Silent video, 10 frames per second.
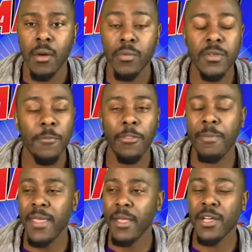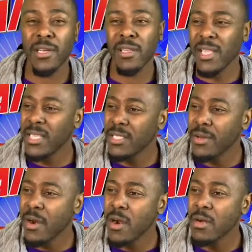with being good
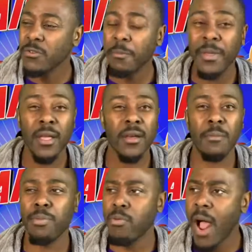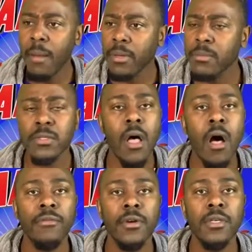listeners, with being good problem
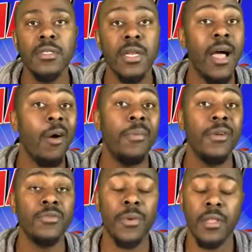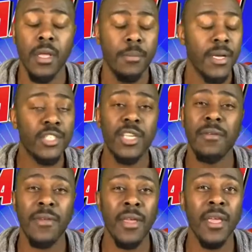solvers, to help us with
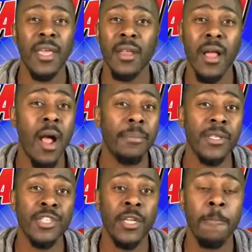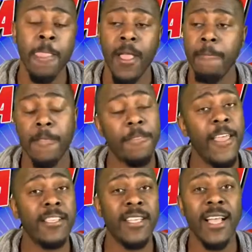achieving and accomplishing the
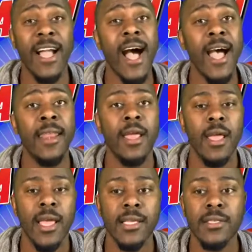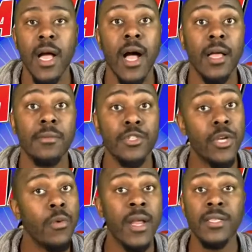things that God has
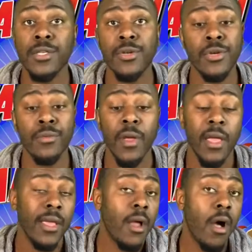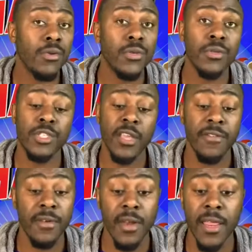shown us to do, and also
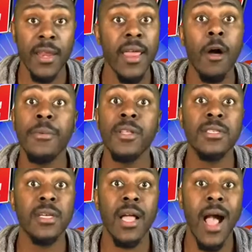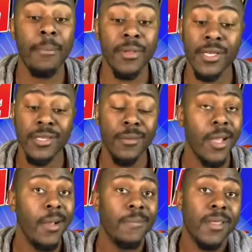achieving and helping us to accomplish
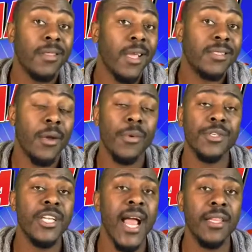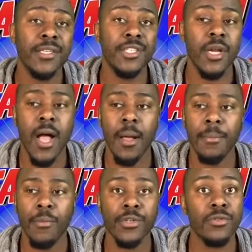the things that we're challenged,
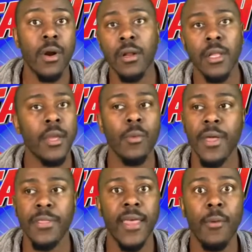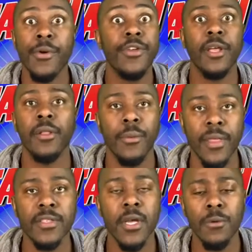we're struggling with, that we're dealing
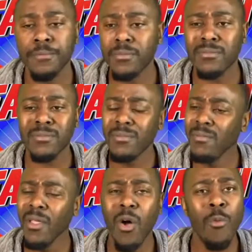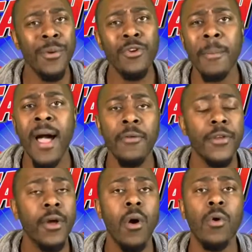with. So open your mouth,
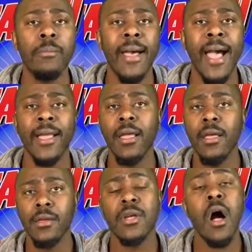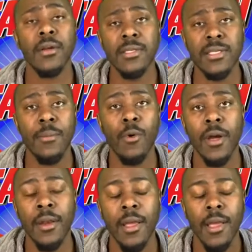don't hold back, talk to
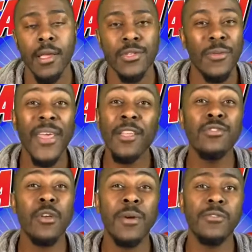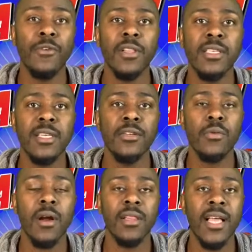someone. So thank you so much for listening to
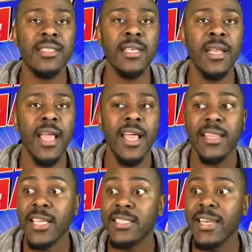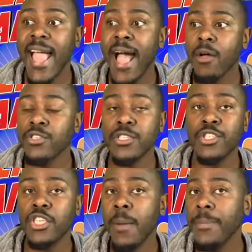our lesson. Let's now just jump